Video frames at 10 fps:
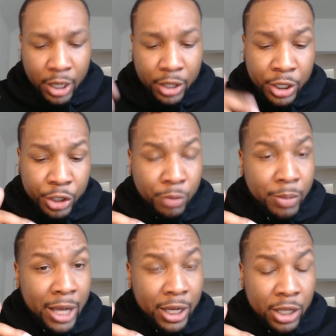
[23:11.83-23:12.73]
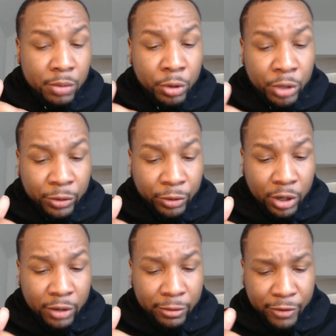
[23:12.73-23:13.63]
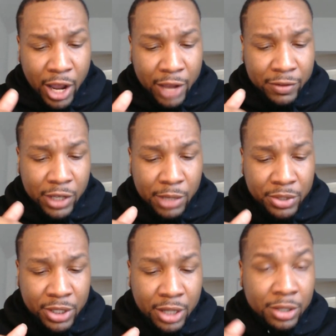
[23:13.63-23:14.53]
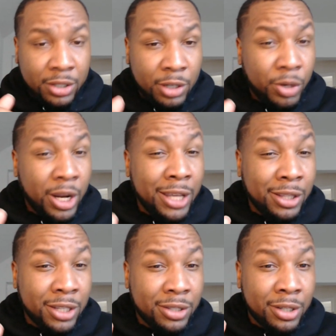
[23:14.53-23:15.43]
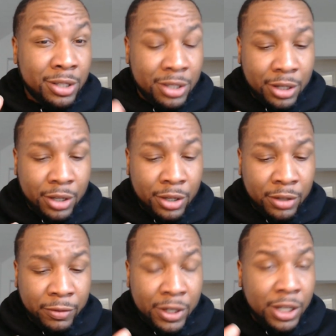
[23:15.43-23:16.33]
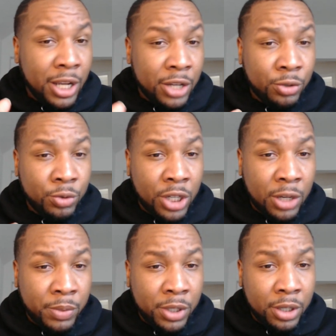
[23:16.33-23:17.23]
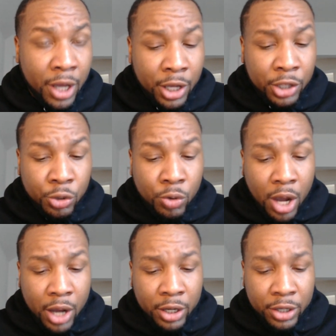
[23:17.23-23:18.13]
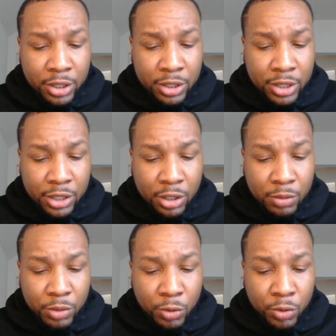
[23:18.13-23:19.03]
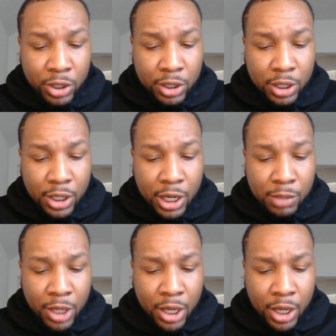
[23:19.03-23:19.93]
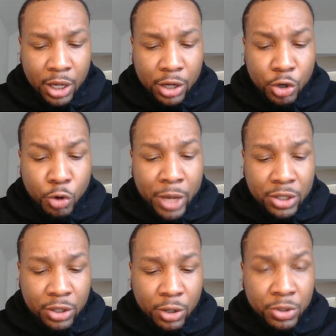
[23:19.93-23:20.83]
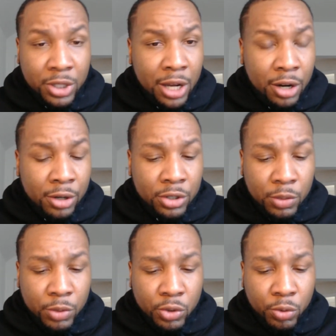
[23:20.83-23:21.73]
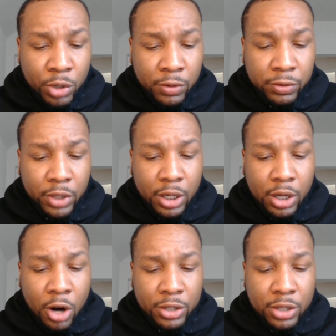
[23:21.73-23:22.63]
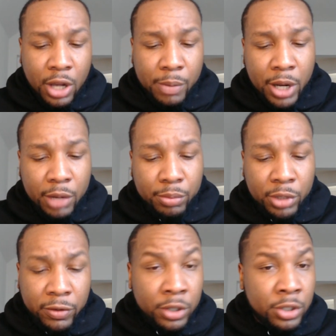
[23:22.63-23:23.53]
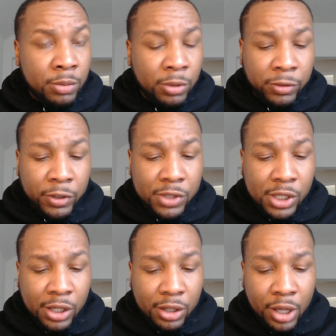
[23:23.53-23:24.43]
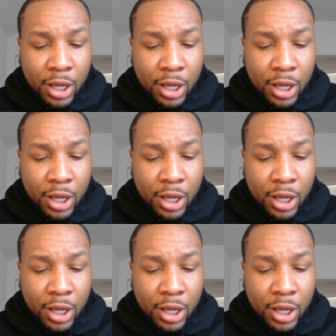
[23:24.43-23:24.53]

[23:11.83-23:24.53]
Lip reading: Then you're back in the Moody for a 5-game set, December 8th against the defending national champion UConn Huskies. That's going to be a really good game. New Mexico State on December 12th, Arkansas Pine Bluff on December 15th,